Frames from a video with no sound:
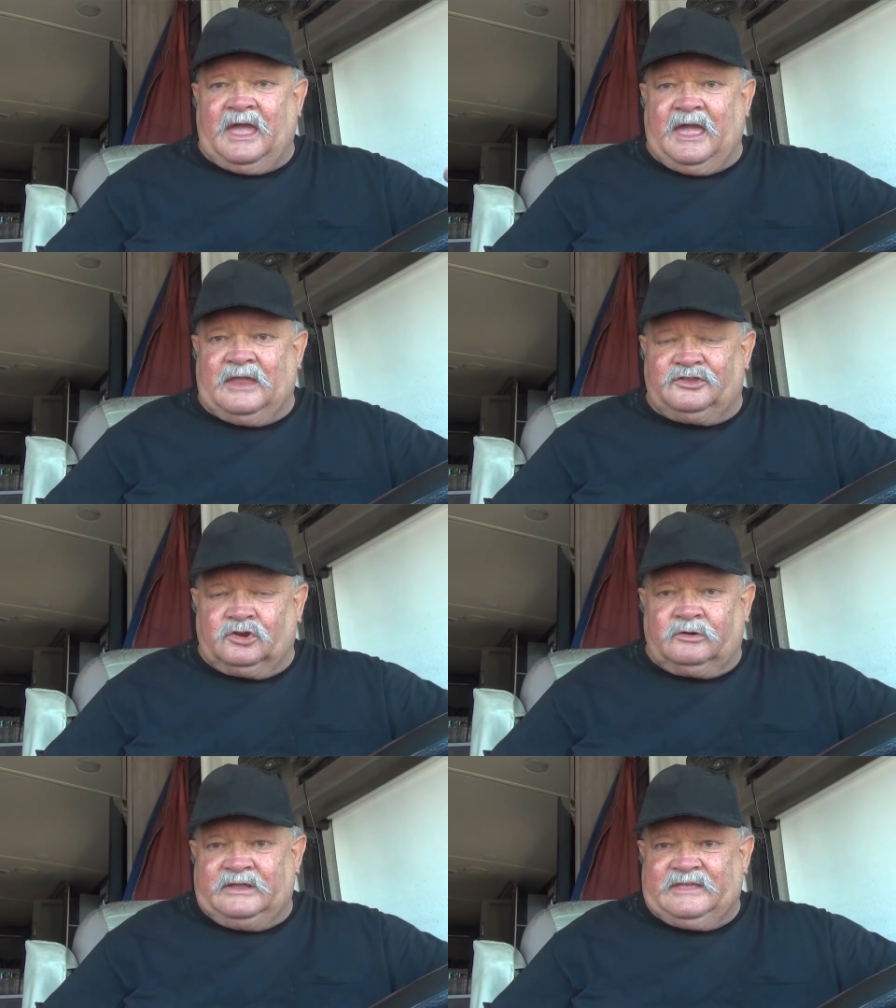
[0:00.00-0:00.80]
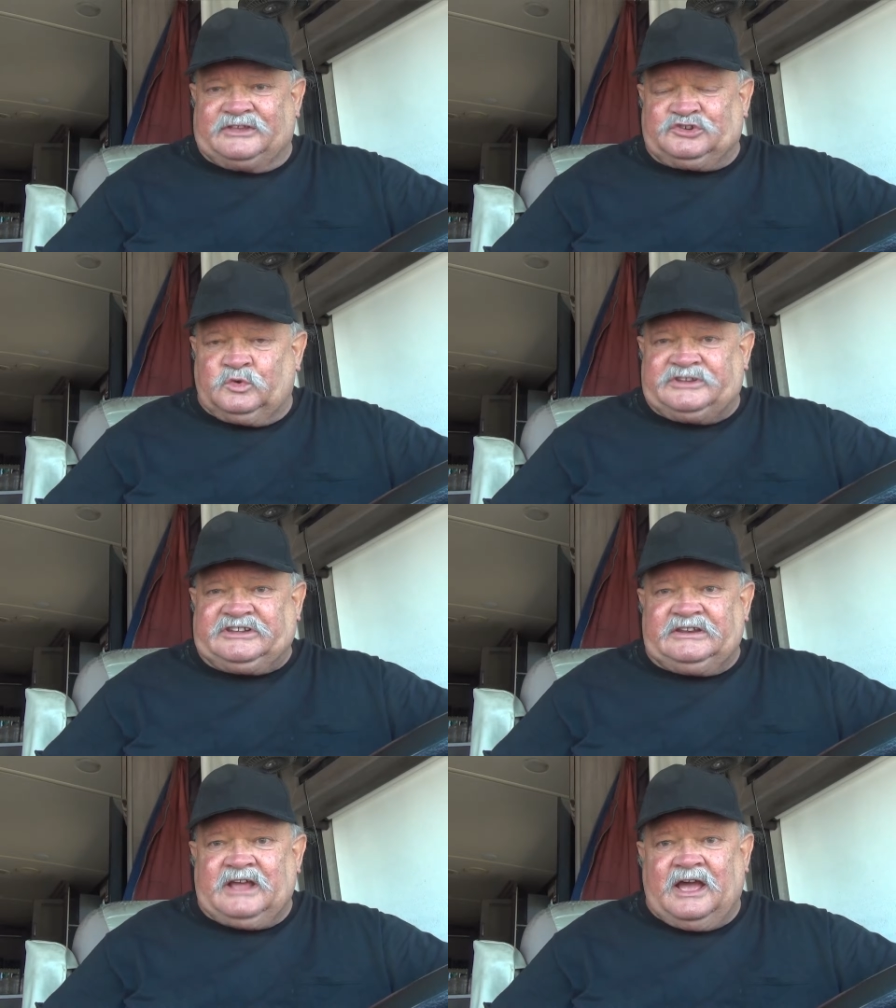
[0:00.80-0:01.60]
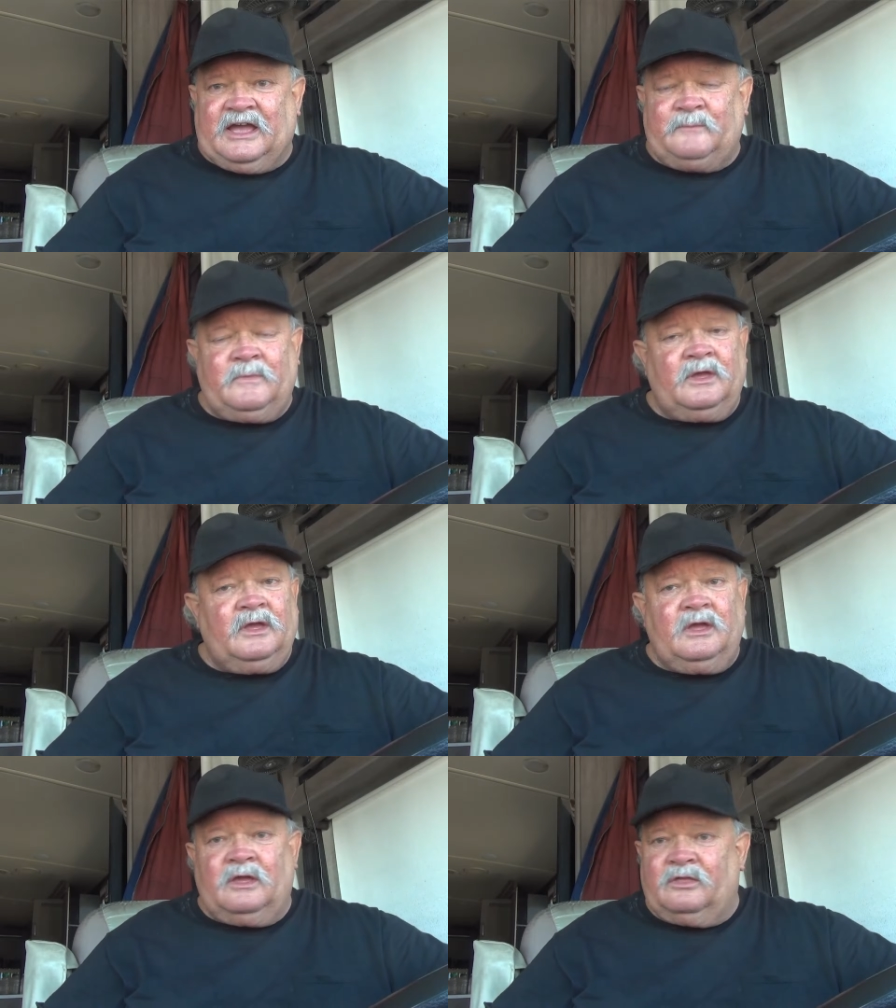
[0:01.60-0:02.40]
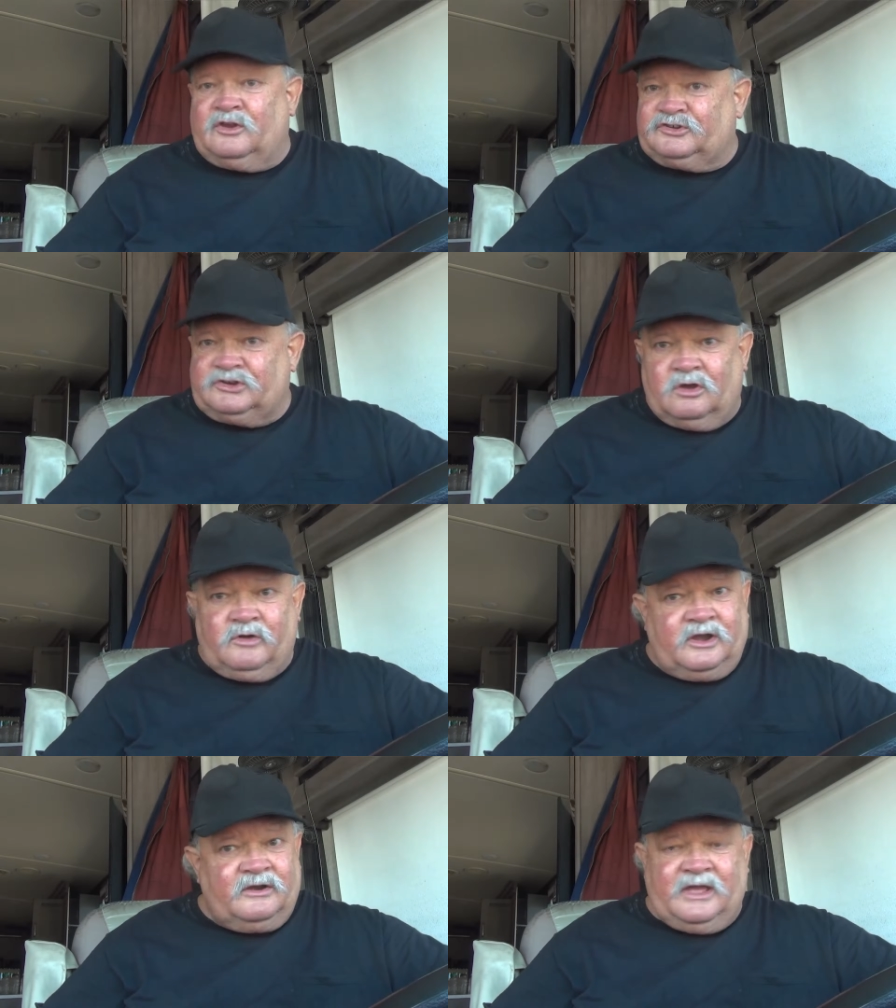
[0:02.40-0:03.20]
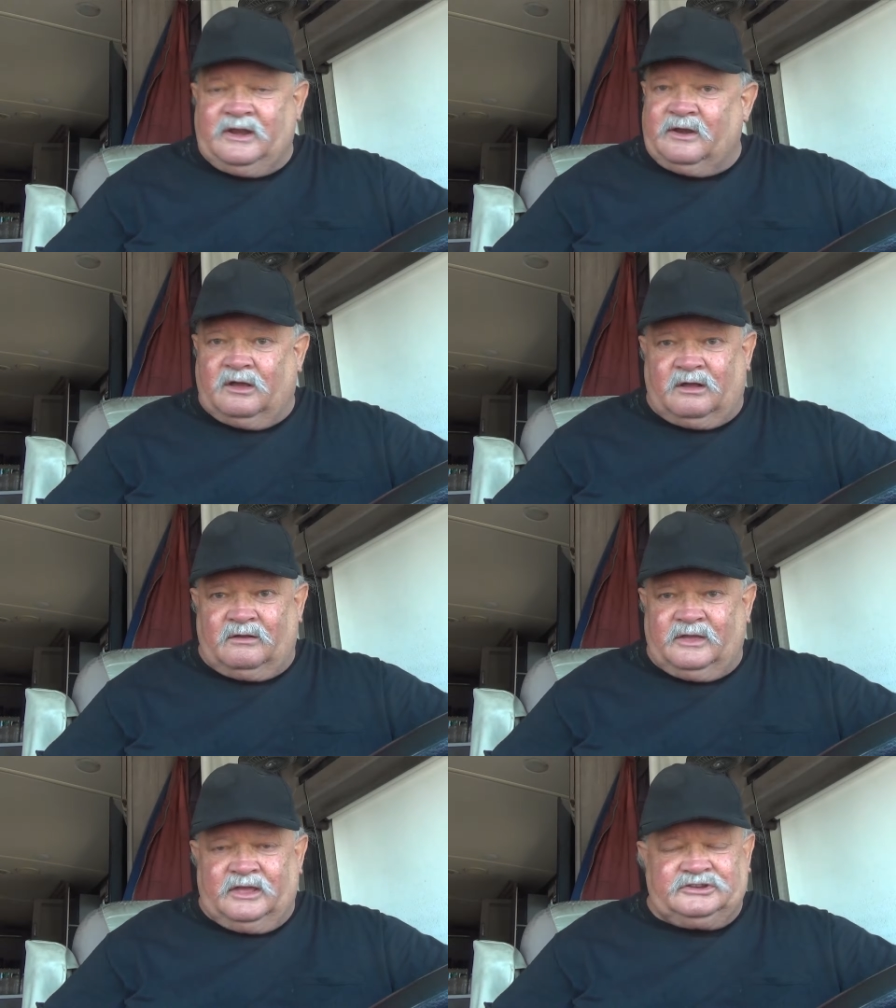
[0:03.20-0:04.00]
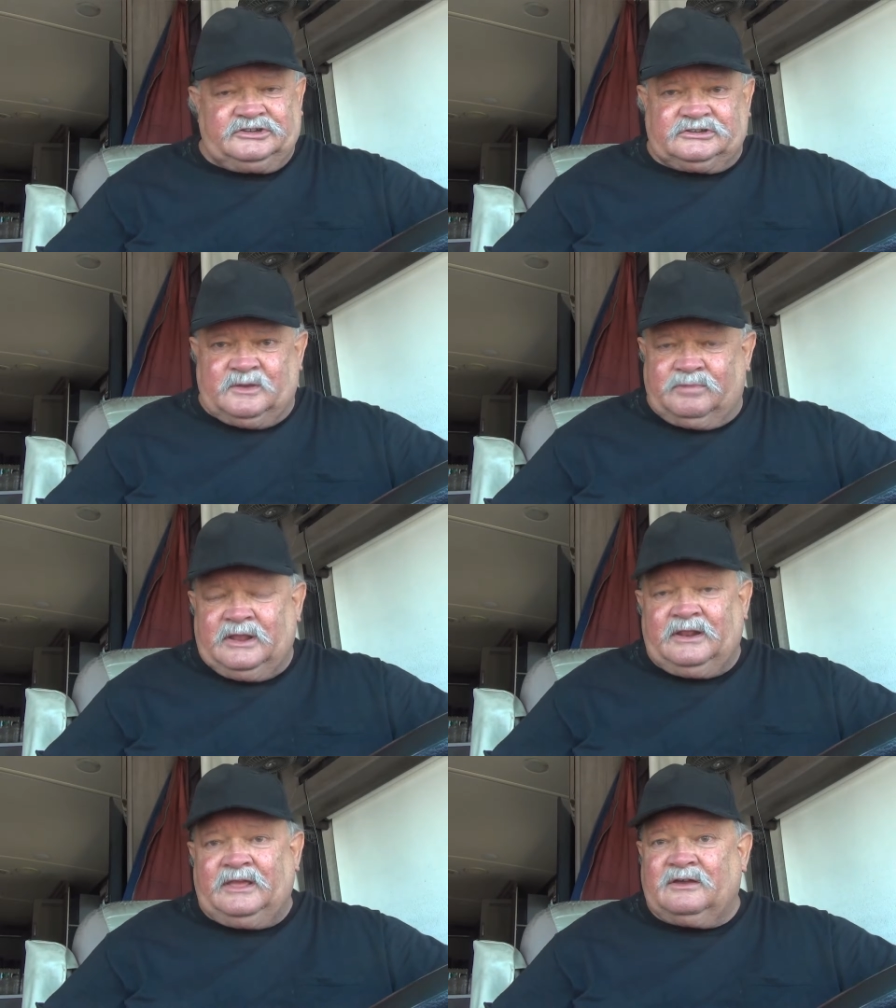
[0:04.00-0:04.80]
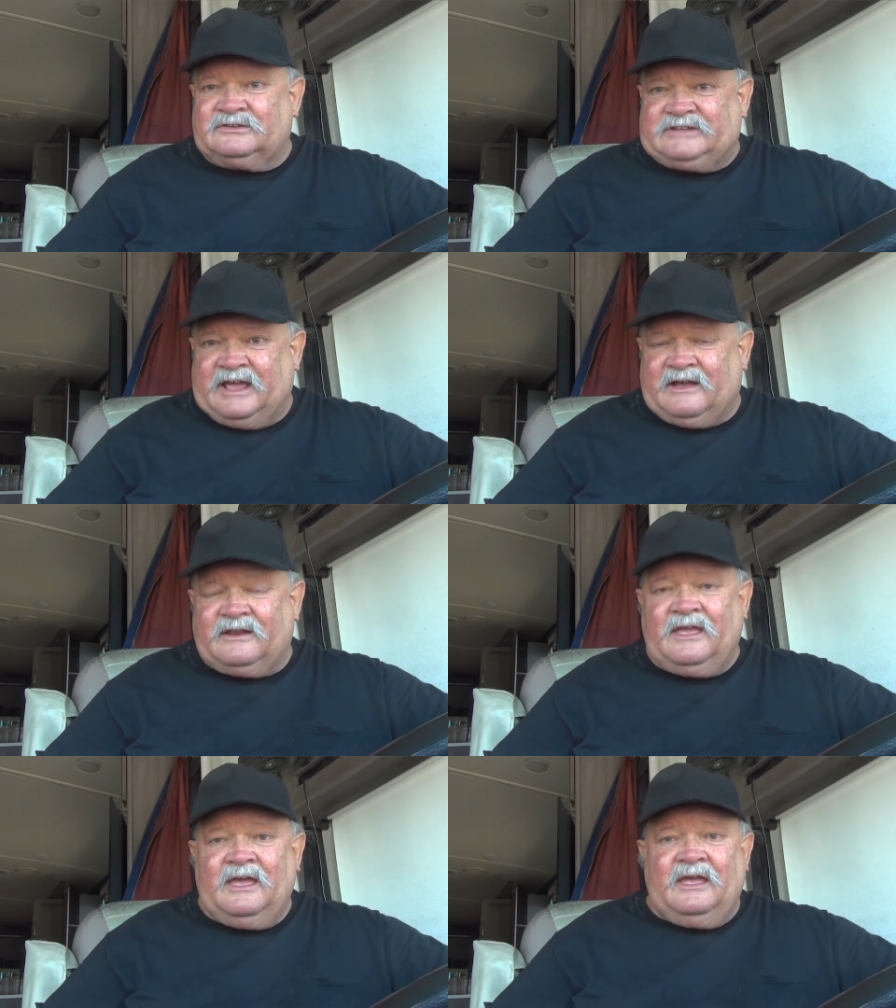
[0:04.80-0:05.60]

And during that switching time, there's no internet at all. It just completely goes out.